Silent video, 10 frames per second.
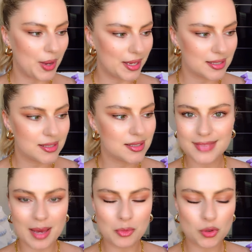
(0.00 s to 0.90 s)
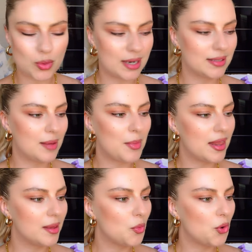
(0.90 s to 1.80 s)
but I'm not wearing them
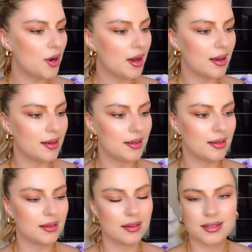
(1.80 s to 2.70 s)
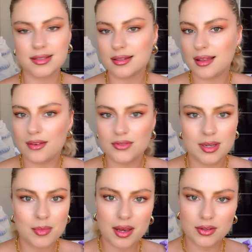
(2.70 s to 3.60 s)
anymore I still have
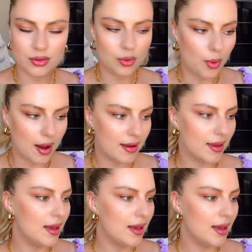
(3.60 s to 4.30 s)
them I don't know why